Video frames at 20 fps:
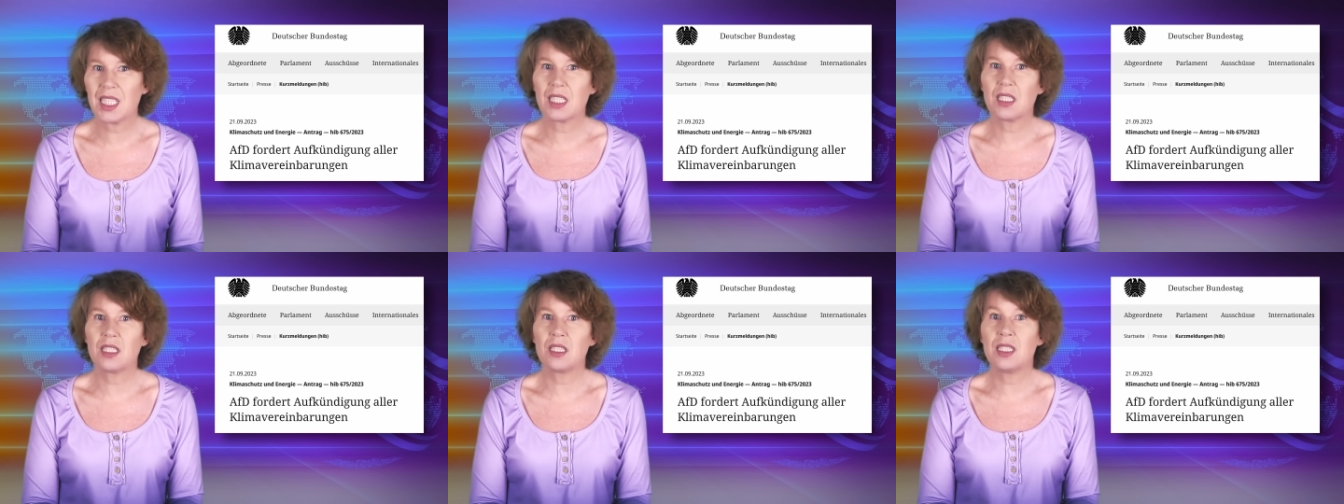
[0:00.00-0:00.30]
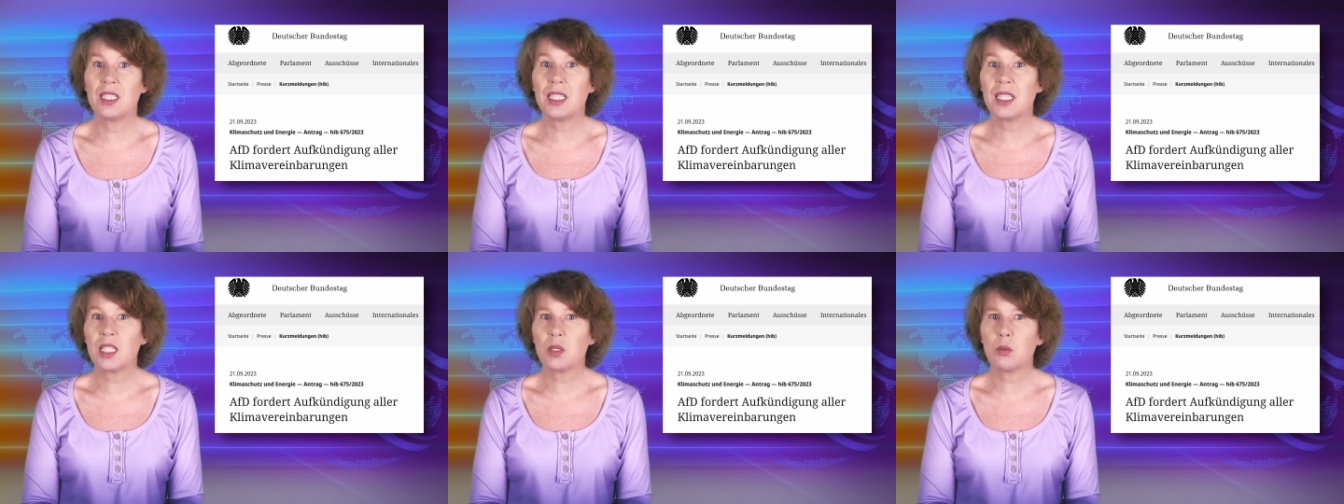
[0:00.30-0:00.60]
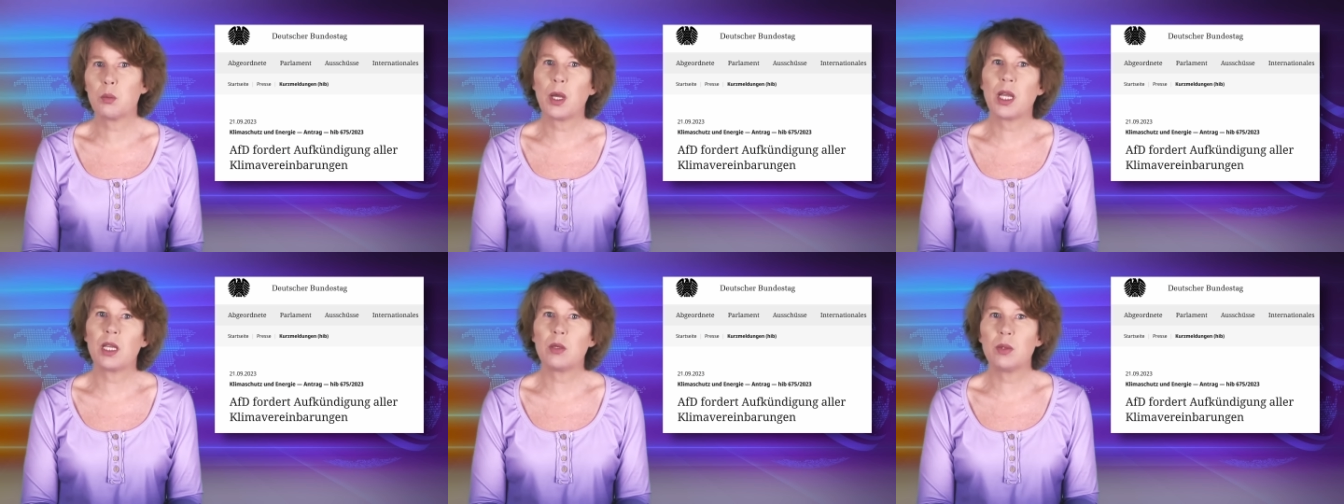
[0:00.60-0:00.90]
and
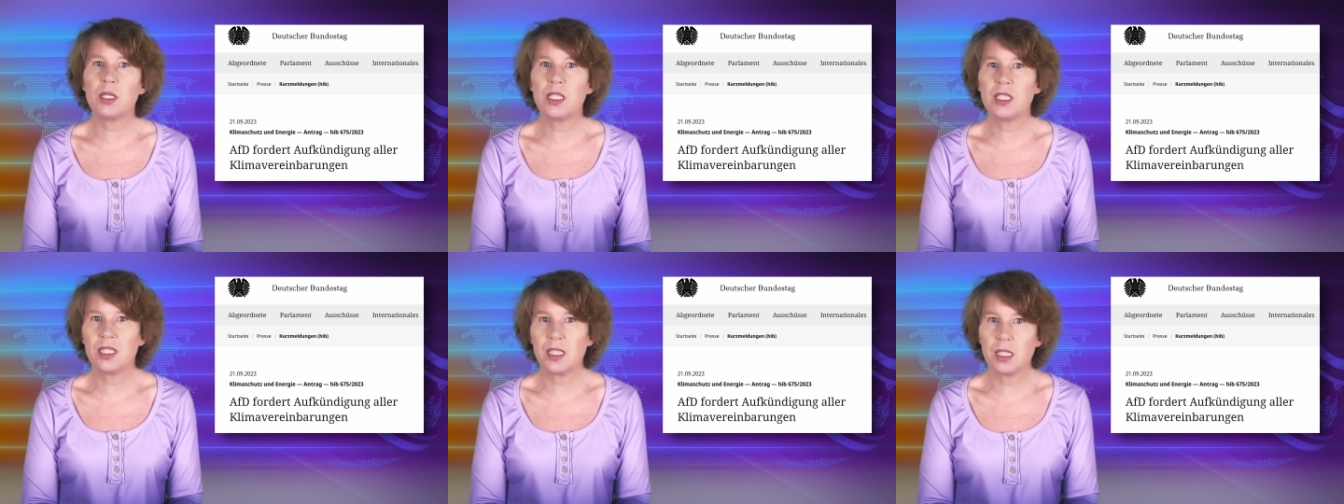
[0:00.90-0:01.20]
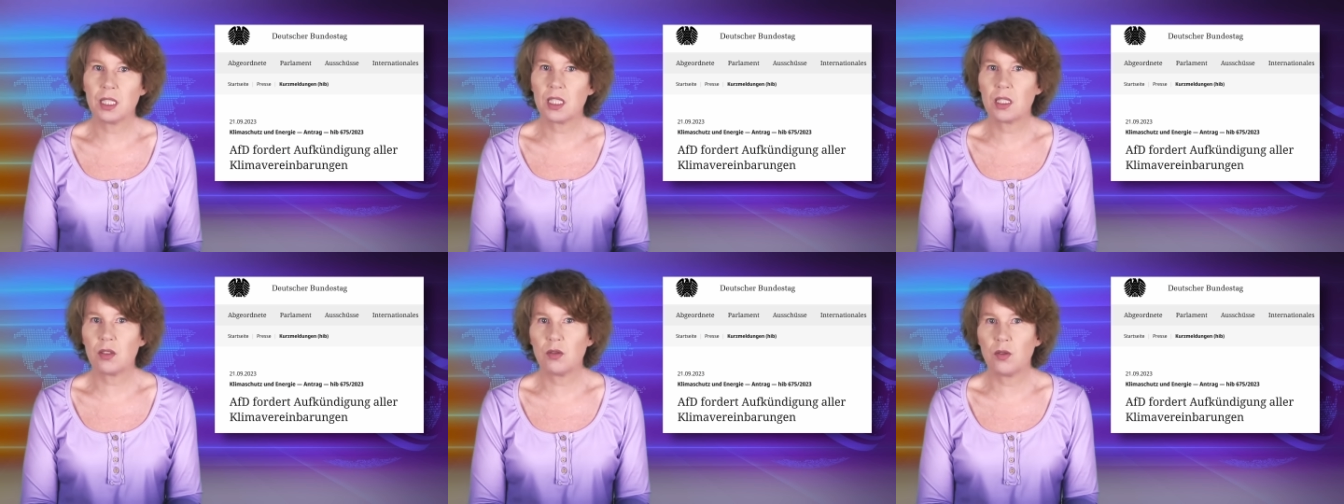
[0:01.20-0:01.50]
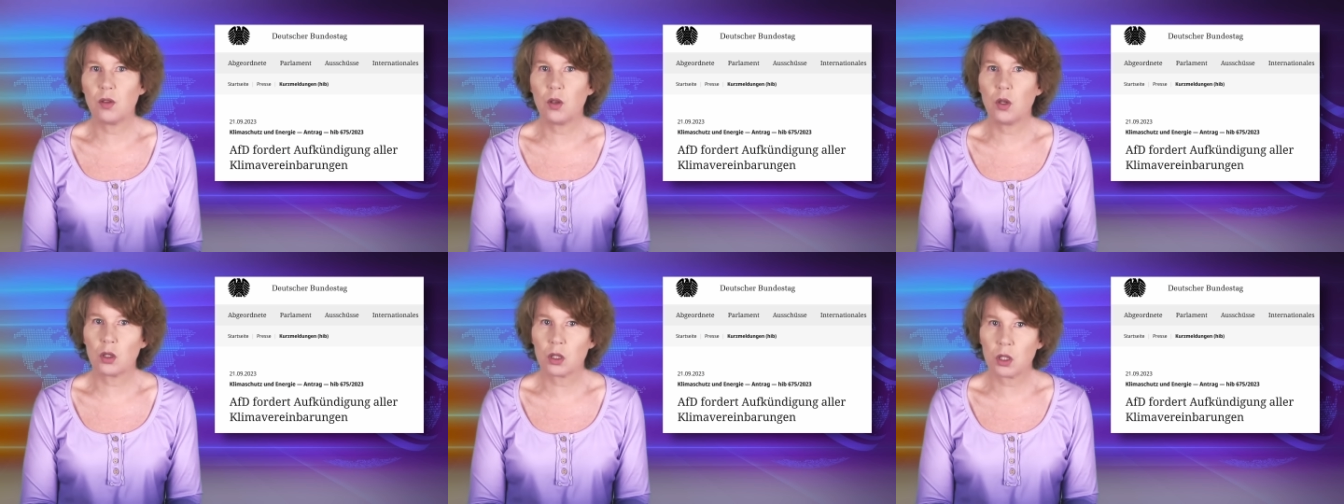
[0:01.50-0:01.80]
dig, baby, dig
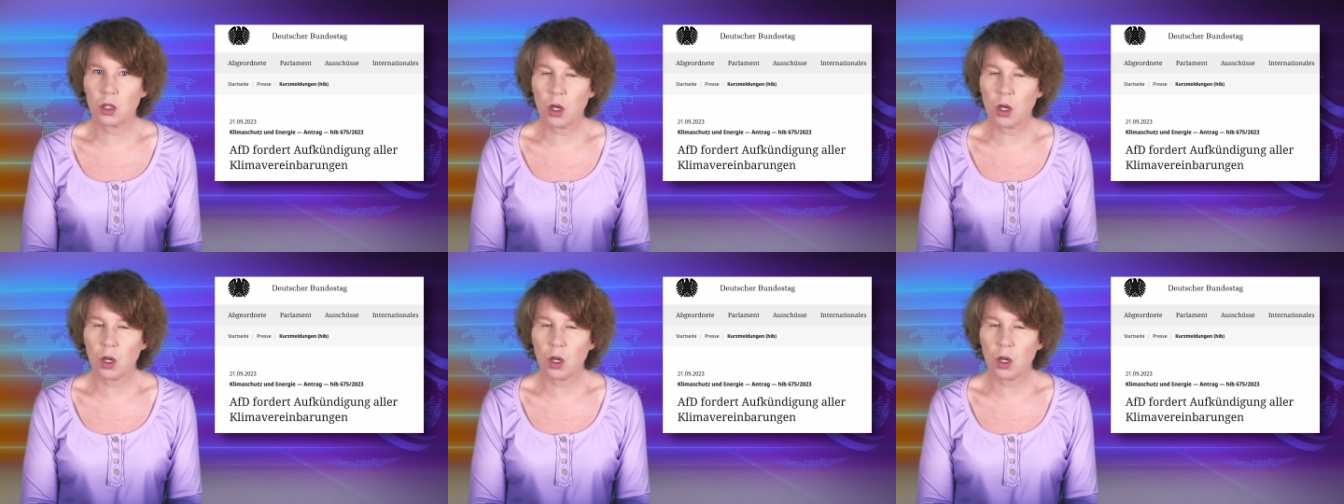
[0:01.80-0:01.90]
for